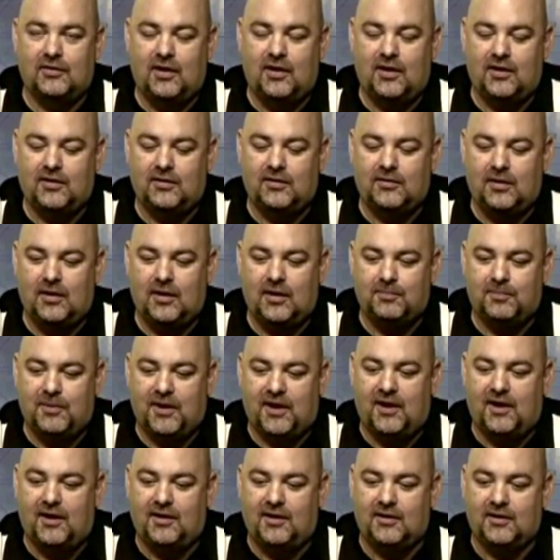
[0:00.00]
and
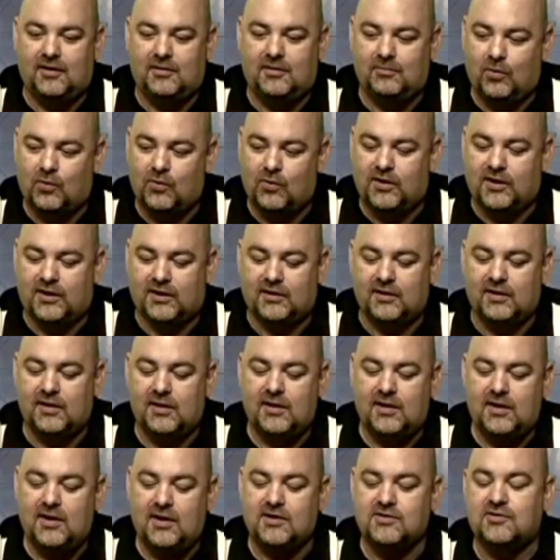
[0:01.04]
pain and mourning
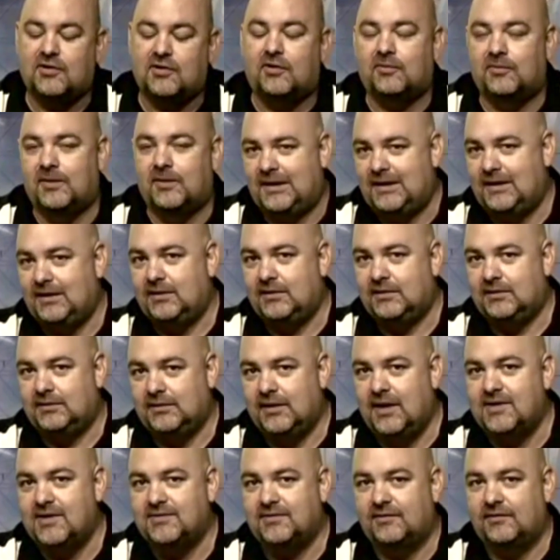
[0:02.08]
is already
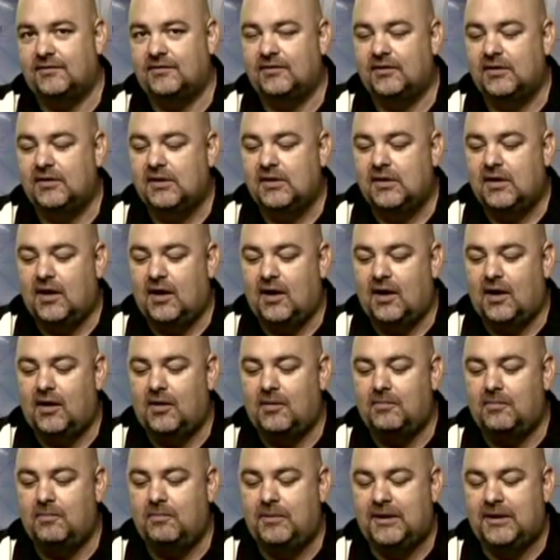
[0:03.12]
lessened,
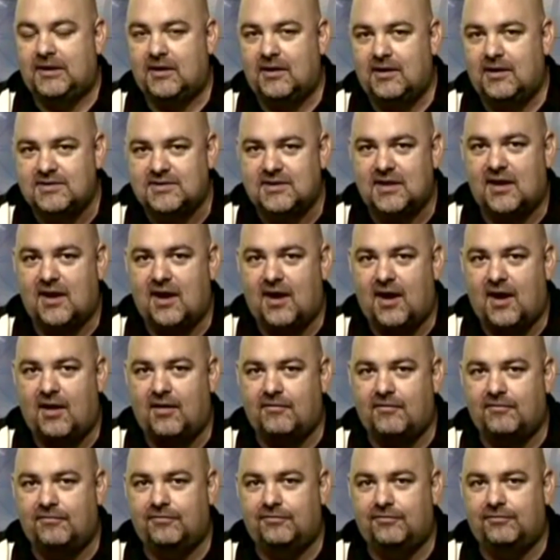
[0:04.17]
because they
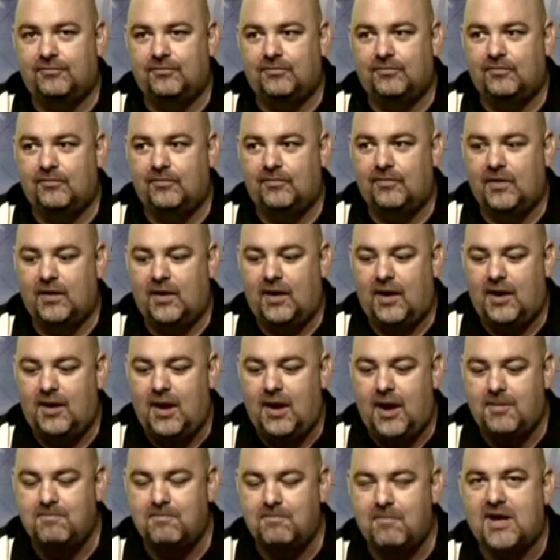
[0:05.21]
have
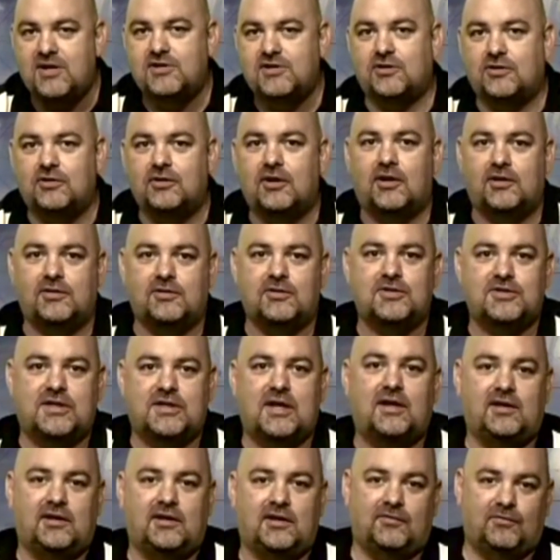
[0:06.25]
a measured
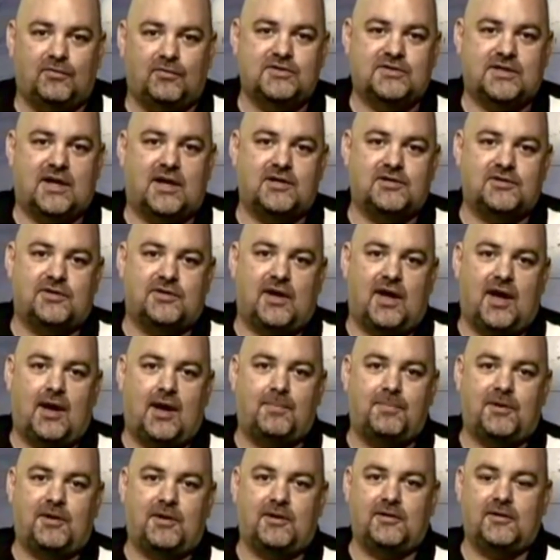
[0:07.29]
understanding of what's actually
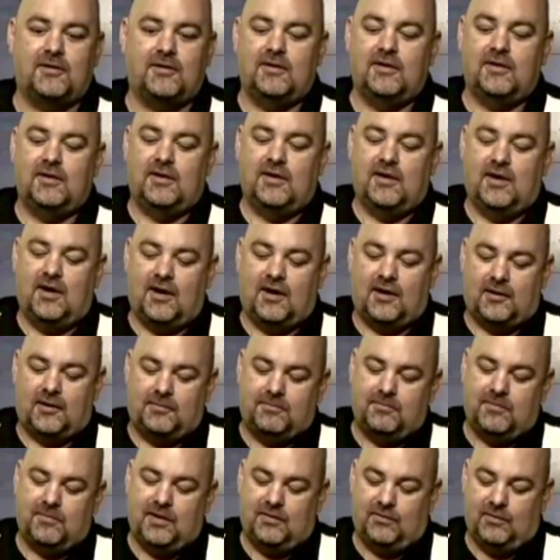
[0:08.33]
happening.
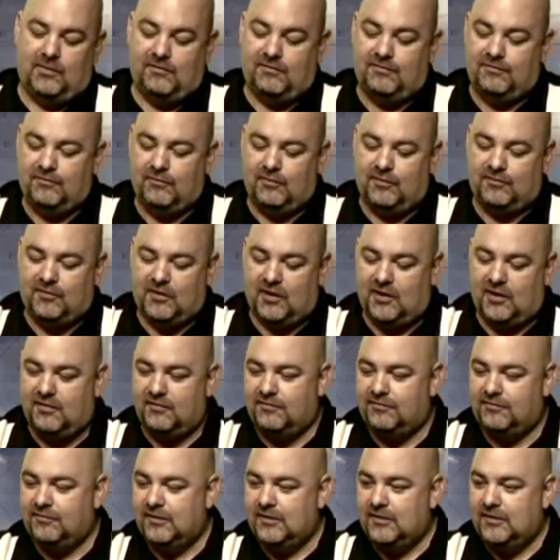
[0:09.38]
We've
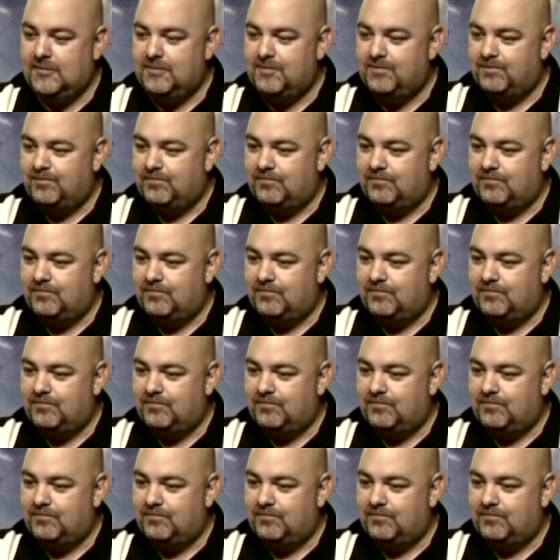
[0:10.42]
kind of